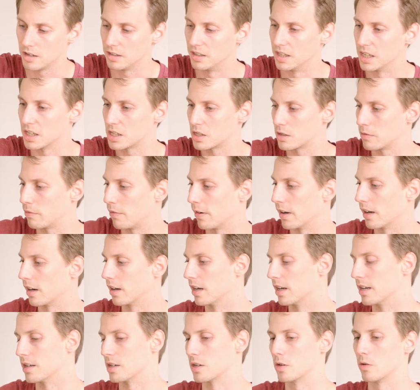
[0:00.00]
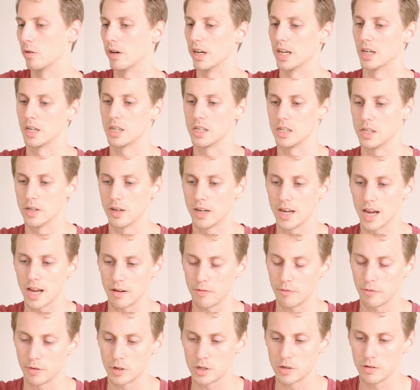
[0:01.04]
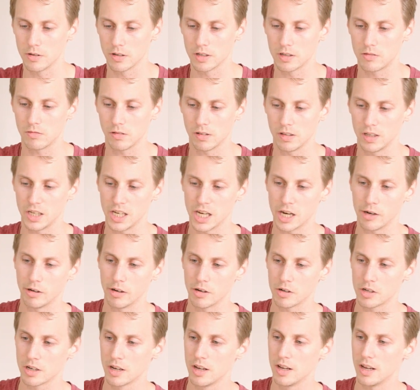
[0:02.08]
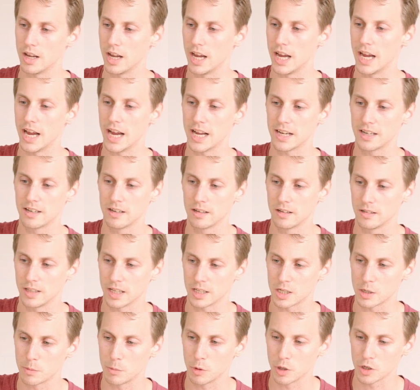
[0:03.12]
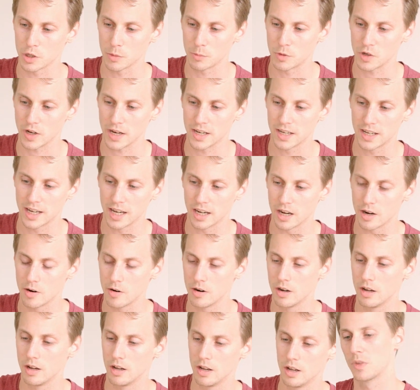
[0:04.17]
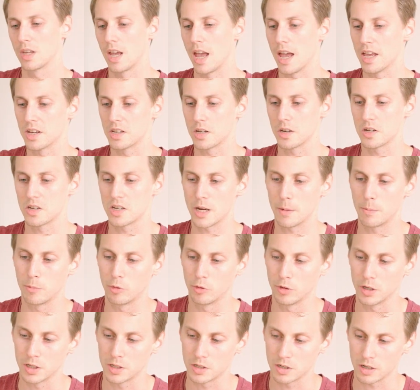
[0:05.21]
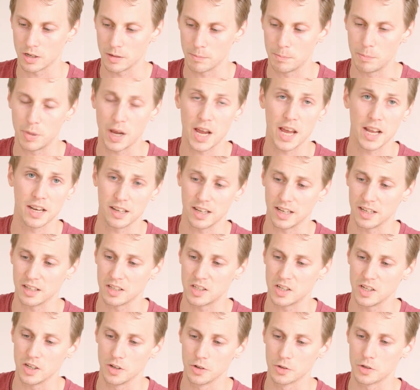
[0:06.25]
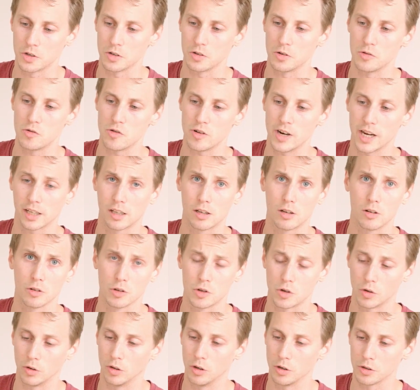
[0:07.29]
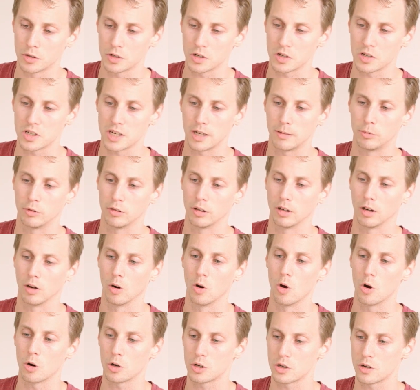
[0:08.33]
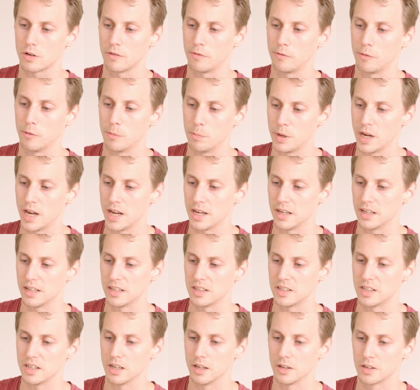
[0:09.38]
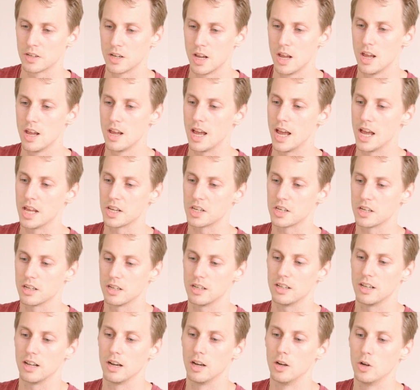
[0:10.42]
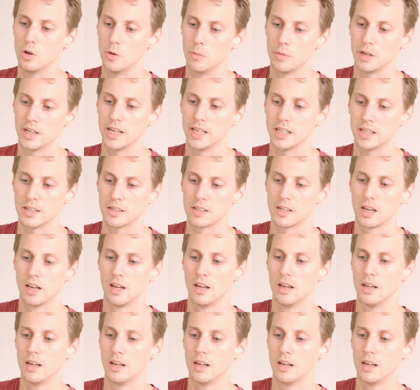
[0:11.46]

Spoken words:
this thing is great. You get for 220 euros a head that's supposed up to 8 kilo, has separate pan and tilt drag controls, separate locks for pan and tilt, has an illuminated